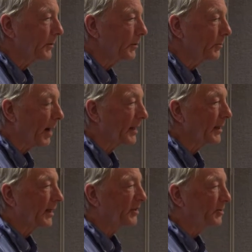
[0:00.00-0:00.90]
You might
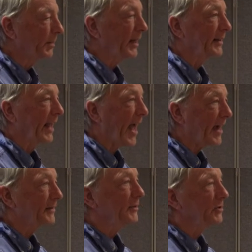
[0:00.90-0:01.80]
not expect
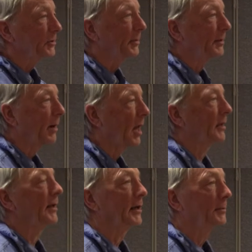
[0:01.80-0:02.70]
cactus to be
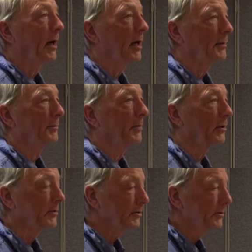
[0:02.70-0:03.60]
pollinated by
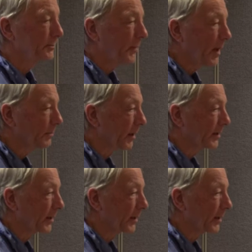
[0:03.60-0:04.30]
hummingbirds, but